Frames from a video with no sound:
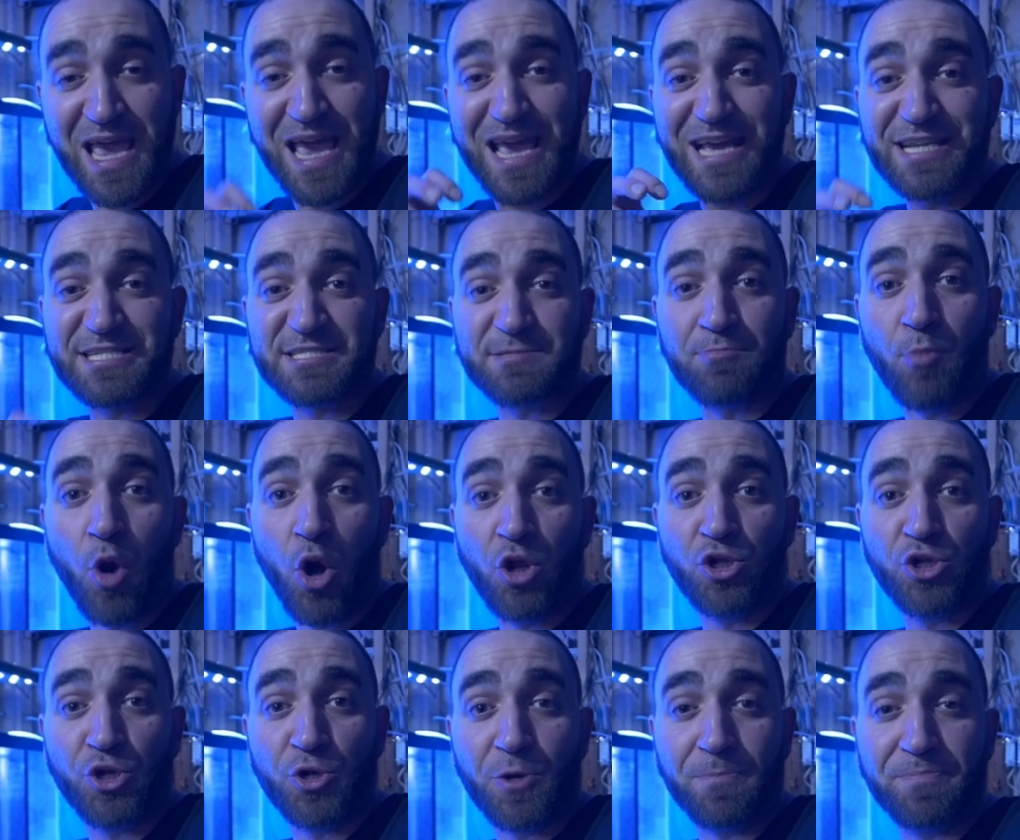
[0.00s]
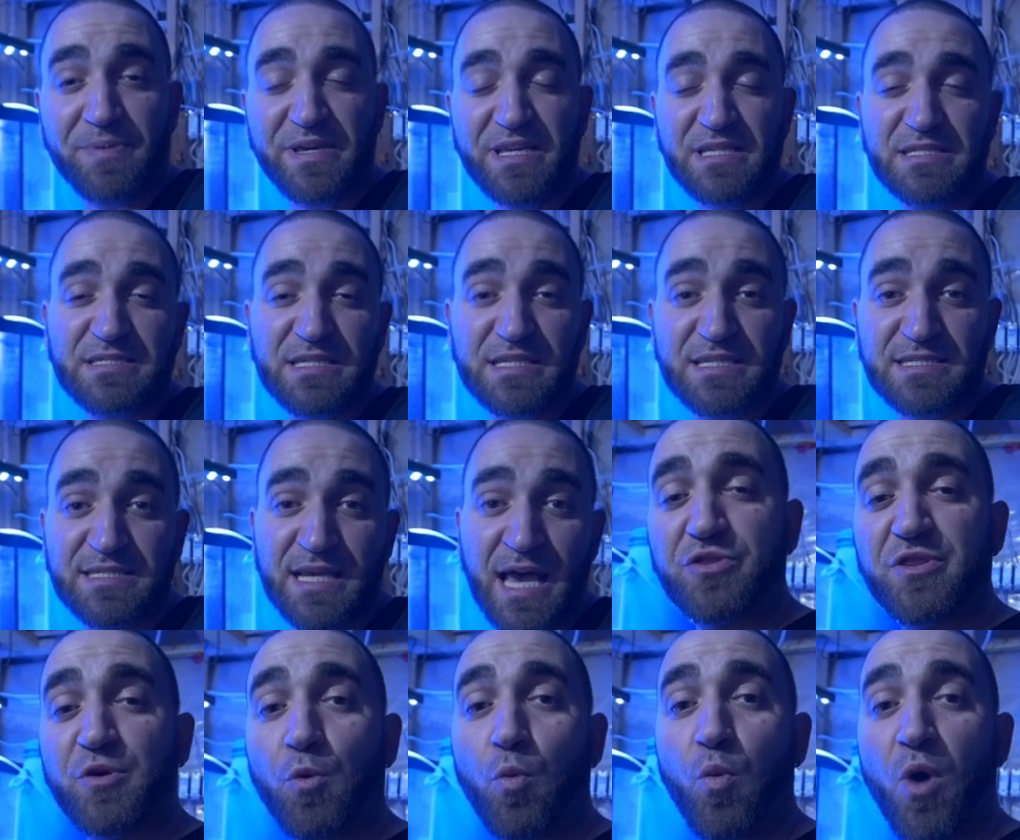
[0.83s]
It's small little pieces.
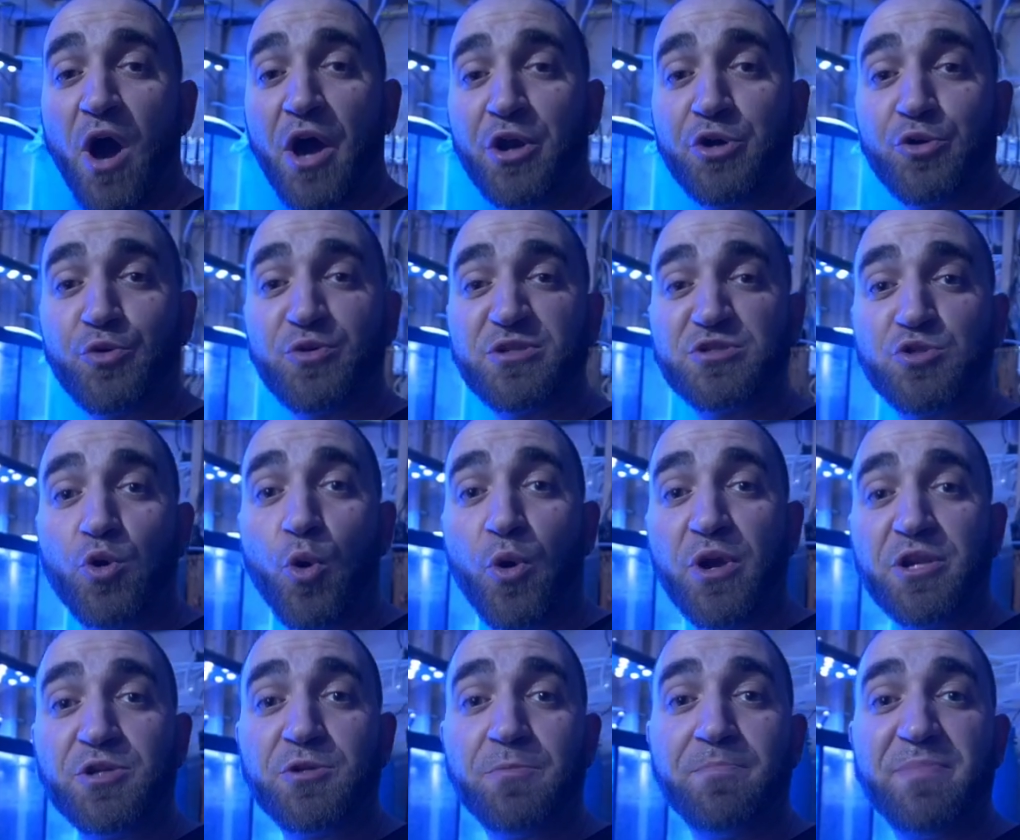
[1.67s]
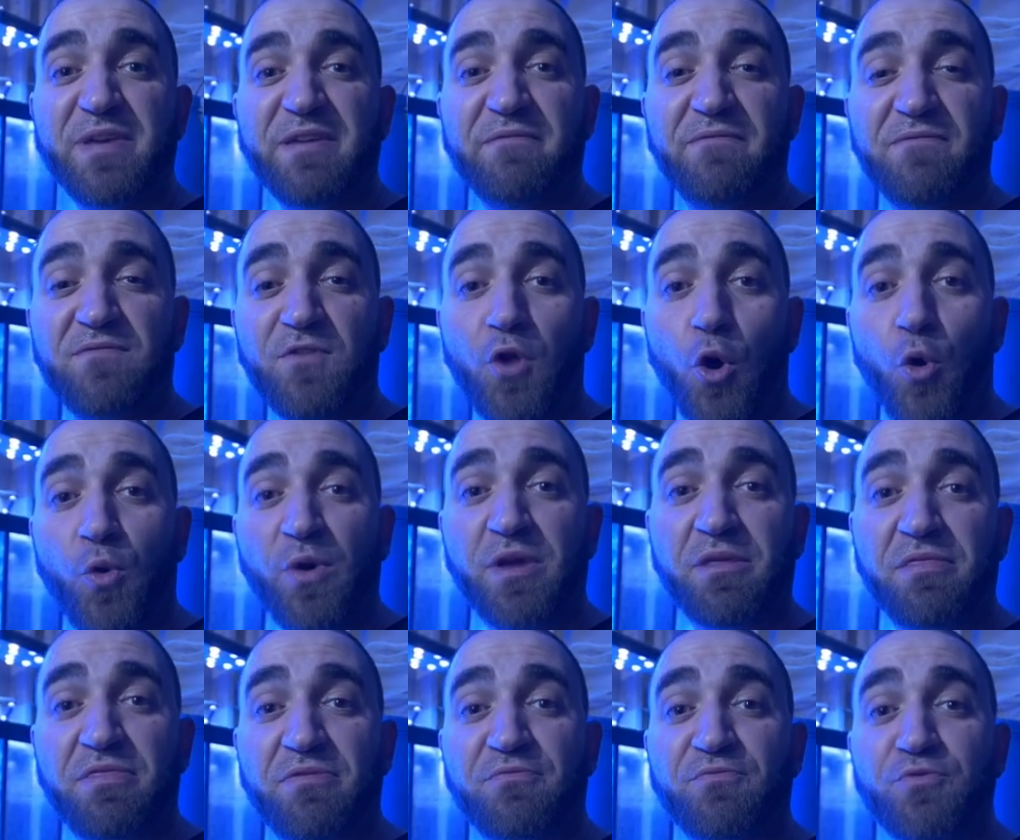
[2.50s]
The water is going to be
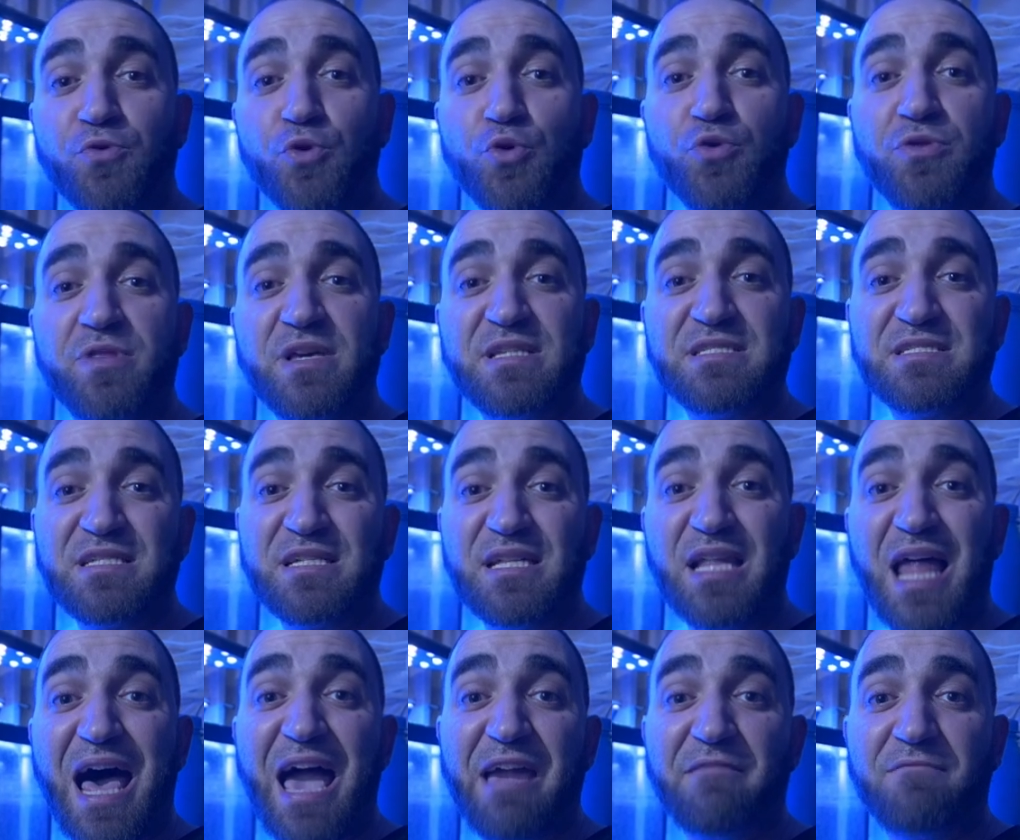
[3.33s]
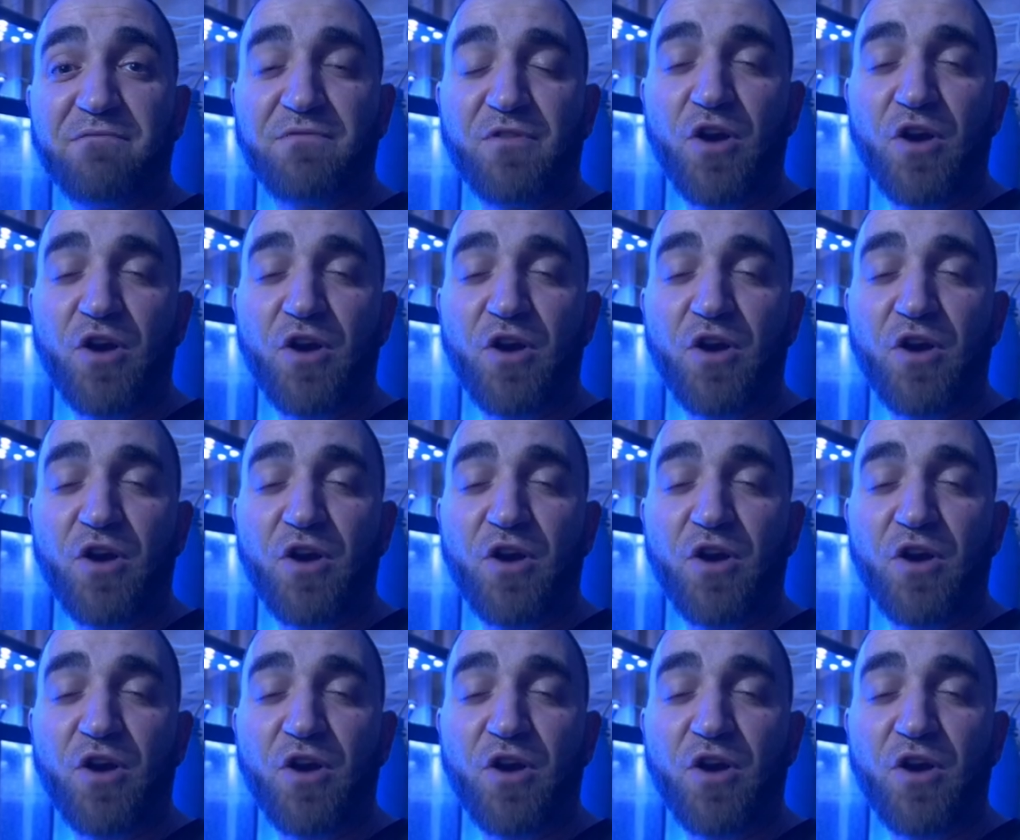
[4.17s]
flowing through this live